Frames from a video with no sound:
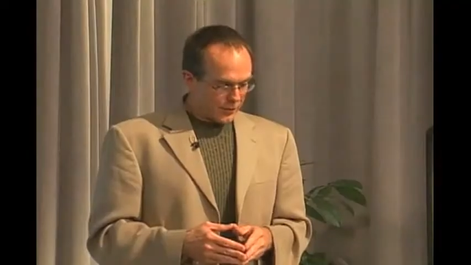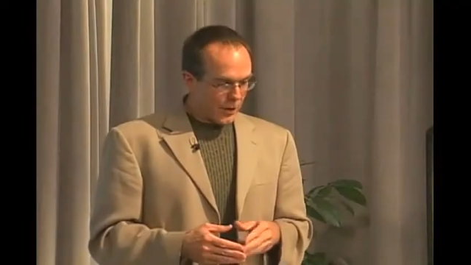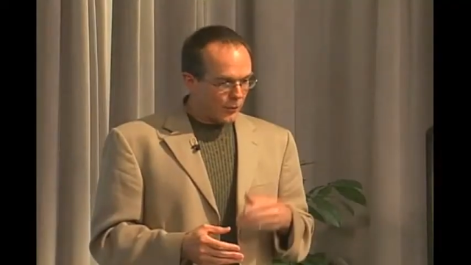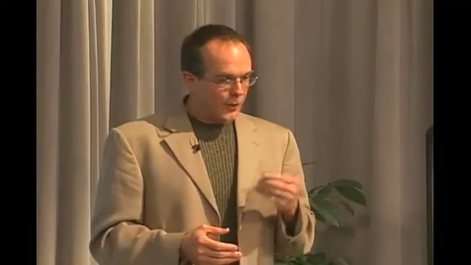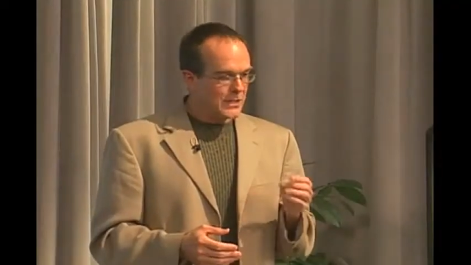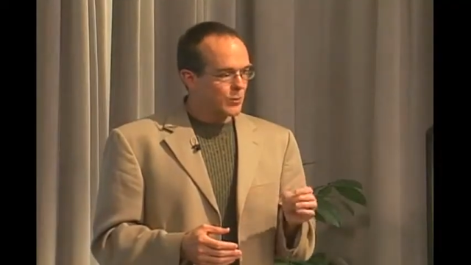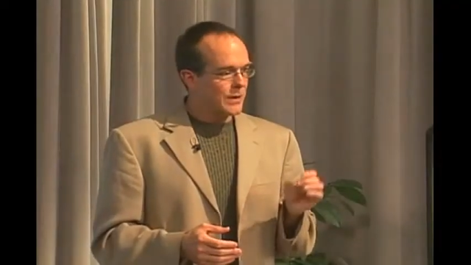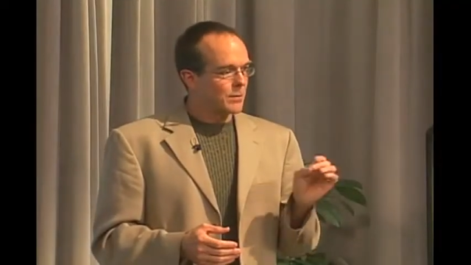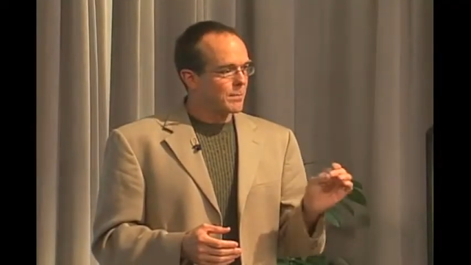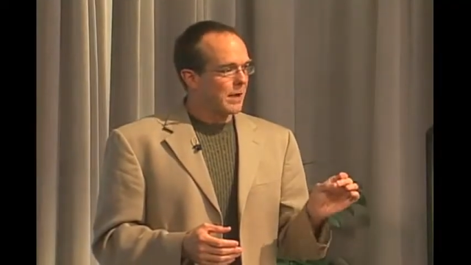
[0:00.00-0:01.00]
The other things that
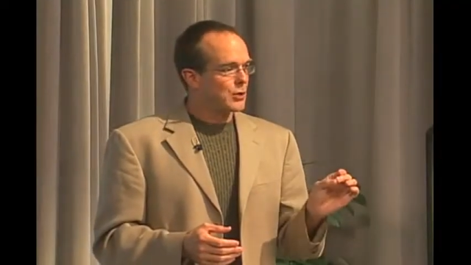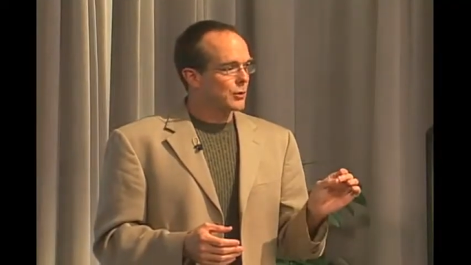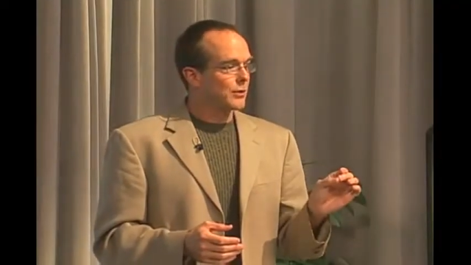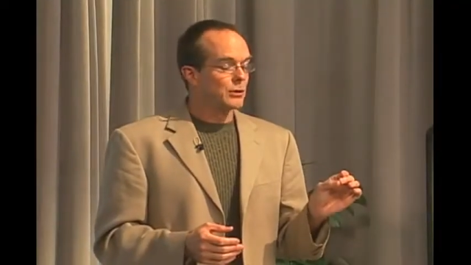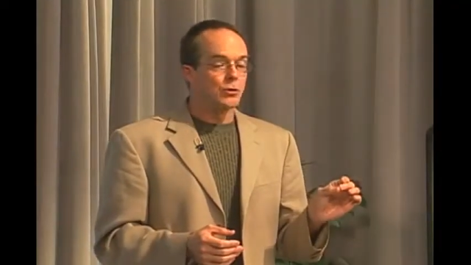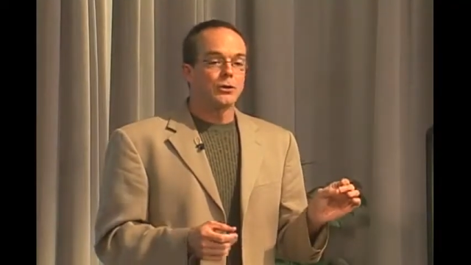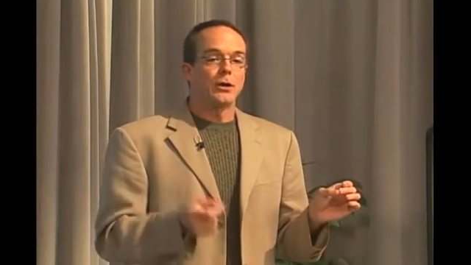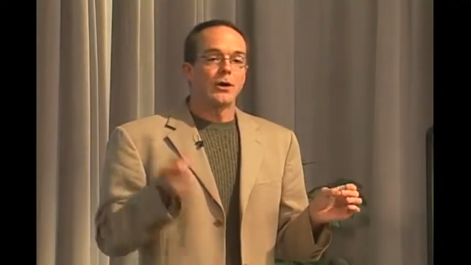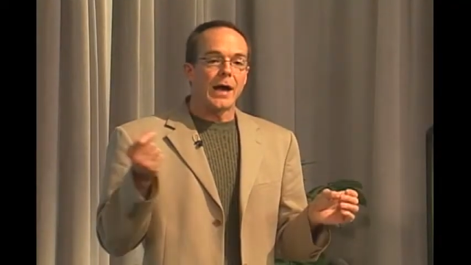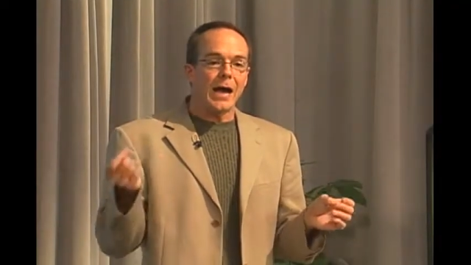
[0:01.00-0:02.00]
we can measure that
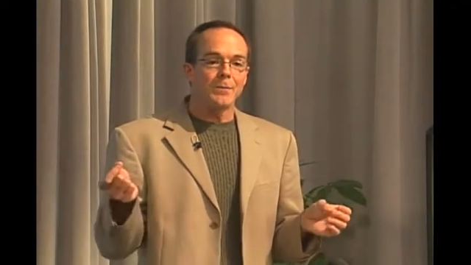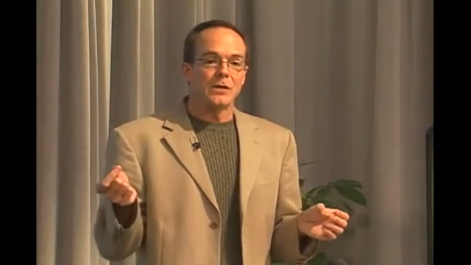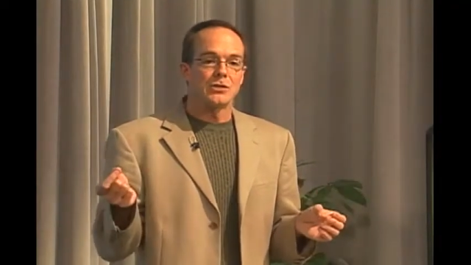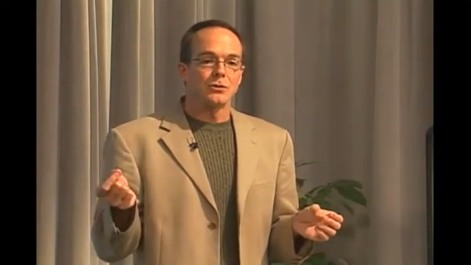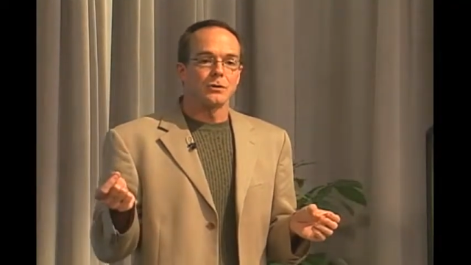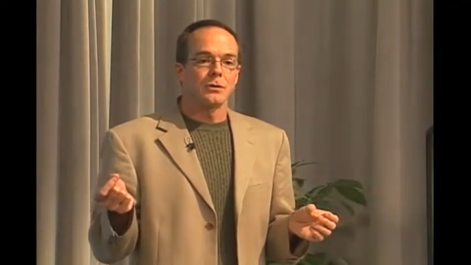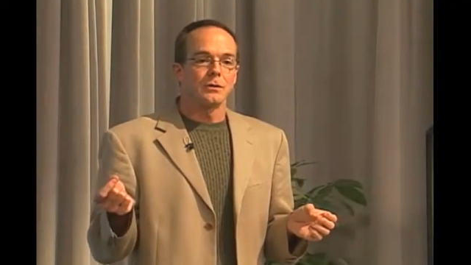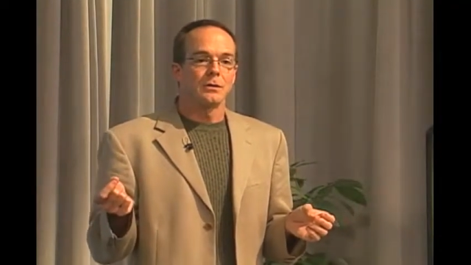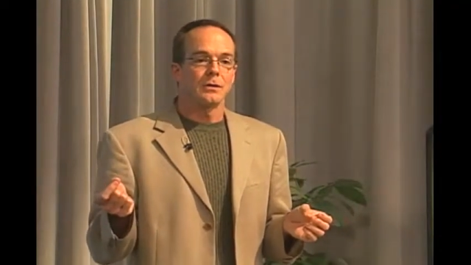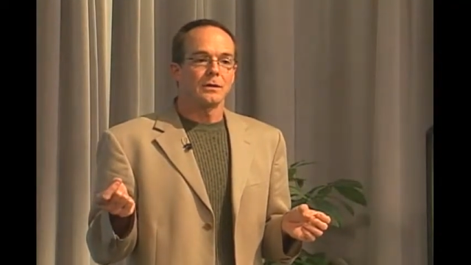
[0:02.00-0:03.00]
usually are not measured
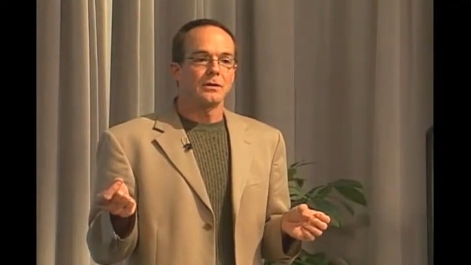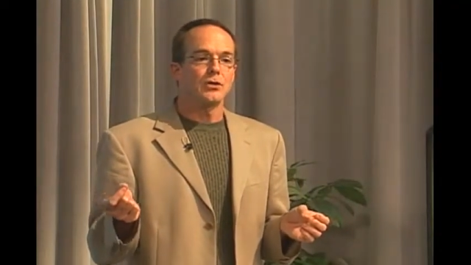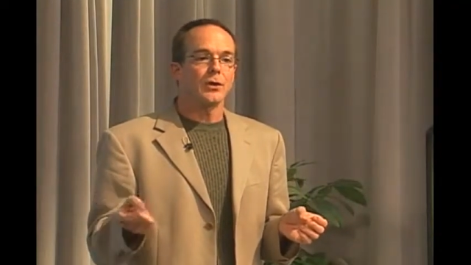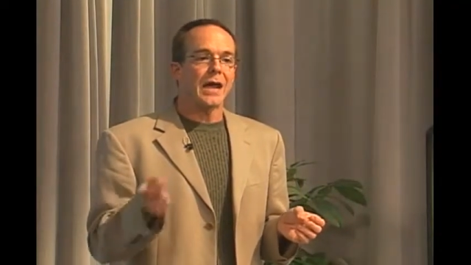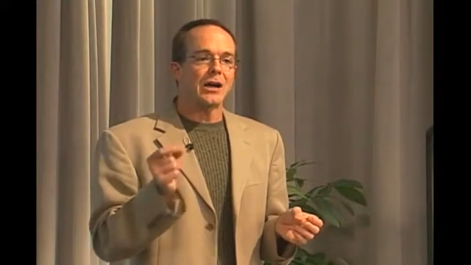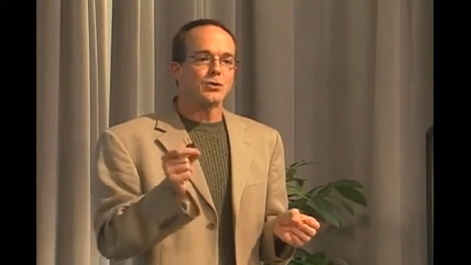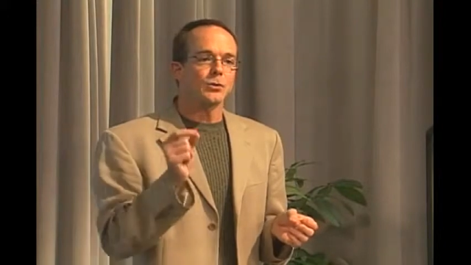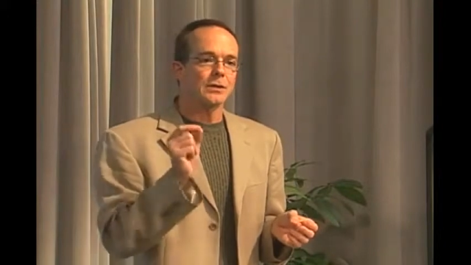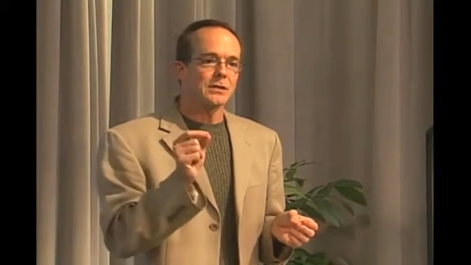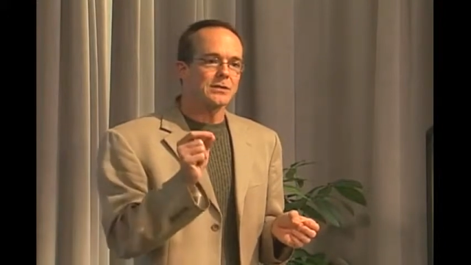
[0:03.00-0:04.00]
is your
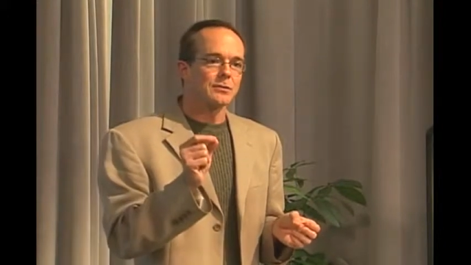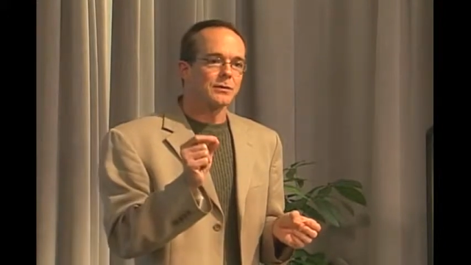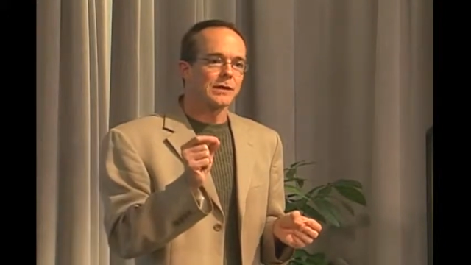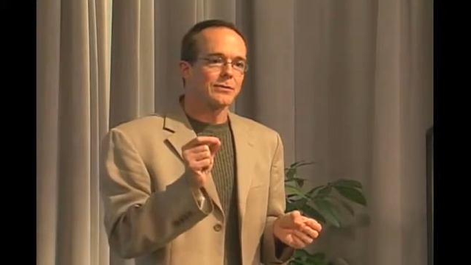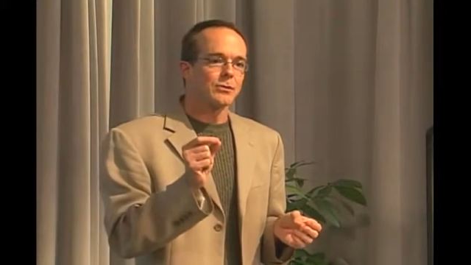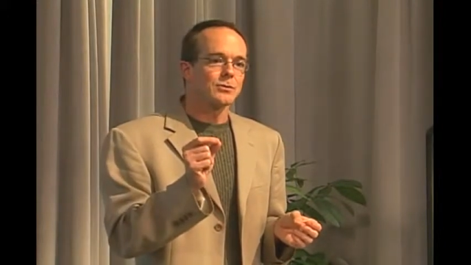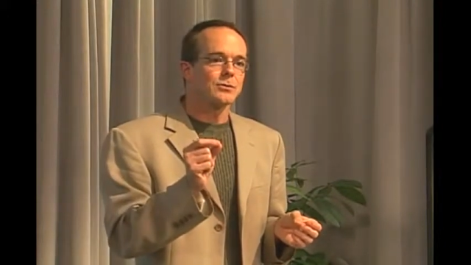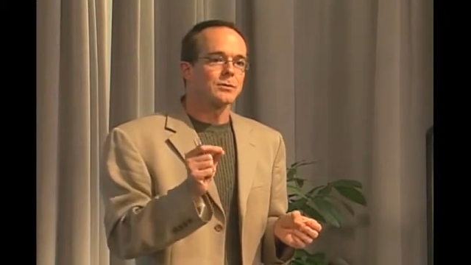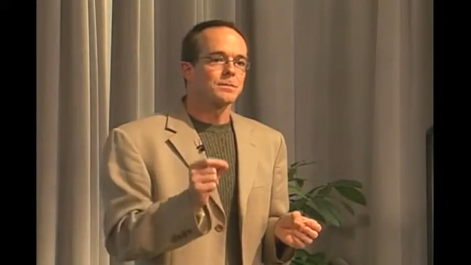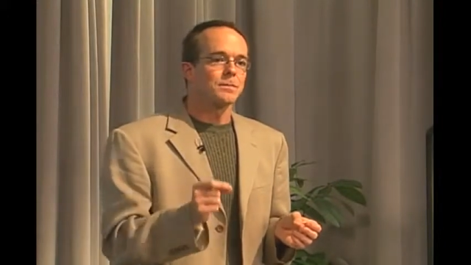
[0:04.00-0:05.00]
actual insulin levels.